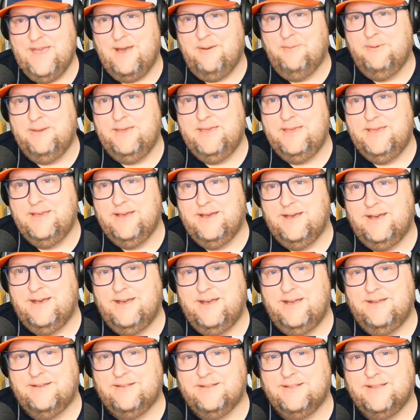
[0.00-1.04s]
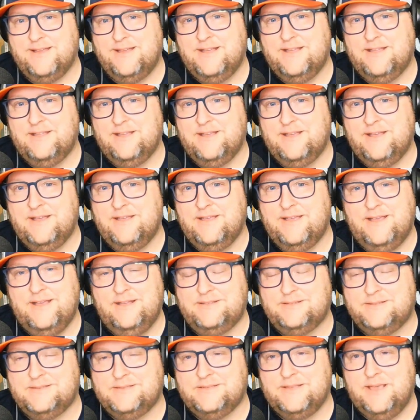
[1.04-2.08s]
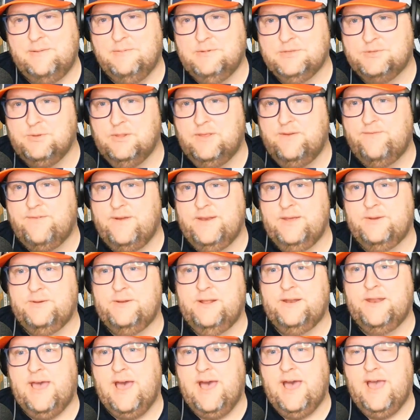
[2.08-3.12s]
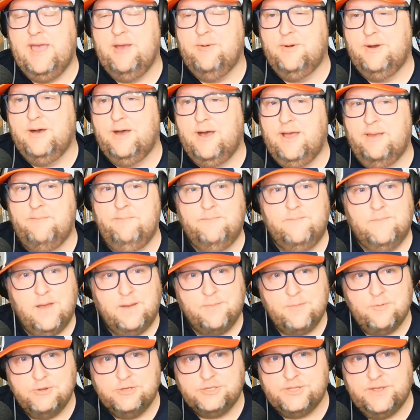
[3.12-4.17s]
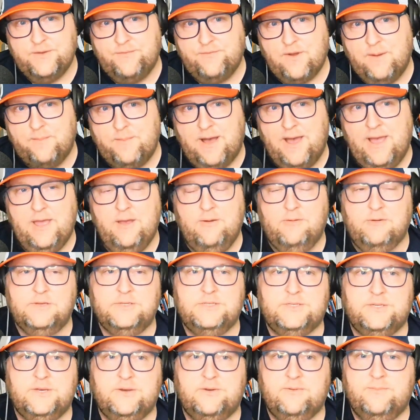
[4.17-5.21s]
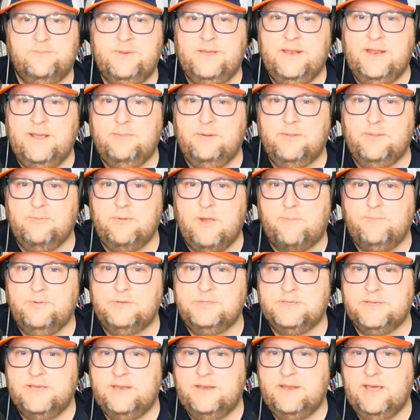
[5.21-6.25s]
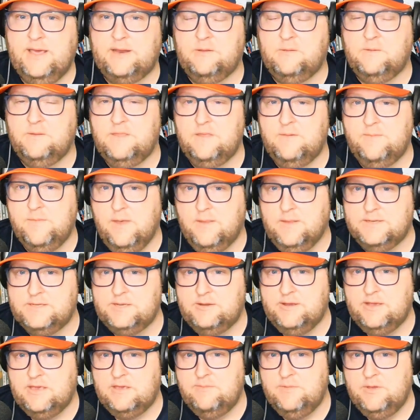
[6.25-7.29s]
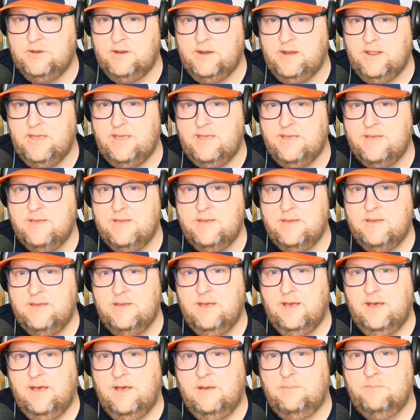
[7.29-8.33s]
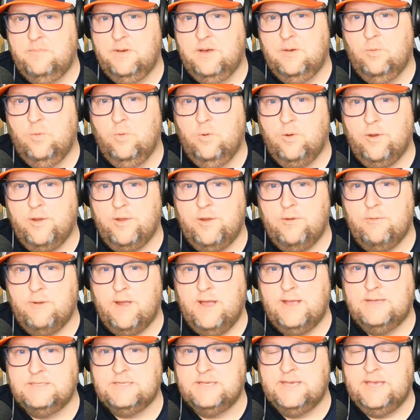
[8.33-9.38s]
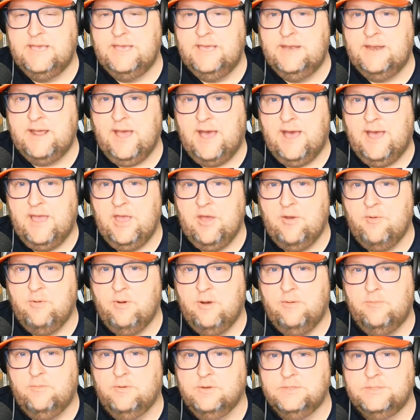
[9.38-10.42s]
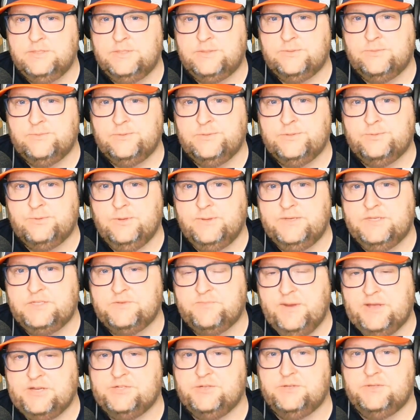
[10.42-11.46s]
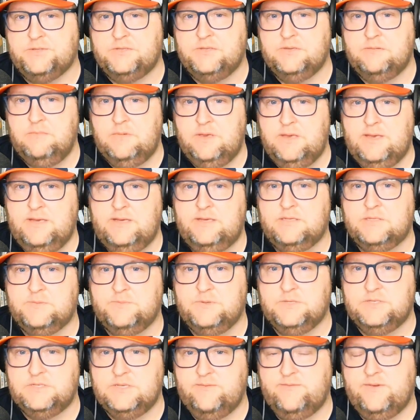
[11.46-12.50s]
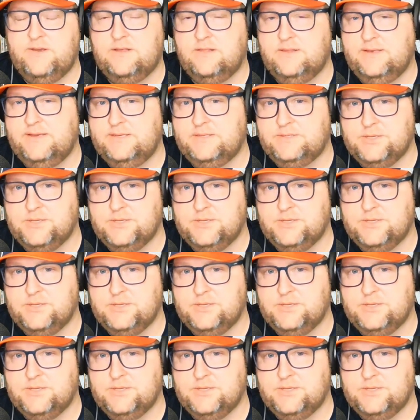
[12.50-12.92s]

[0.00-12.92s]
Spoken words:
Yeah, it was really fun to go down to Iowa. I'm originally from Iowa, so being able to represent not only the military community, but Warrior Rising in Iowa was really special to me specifically.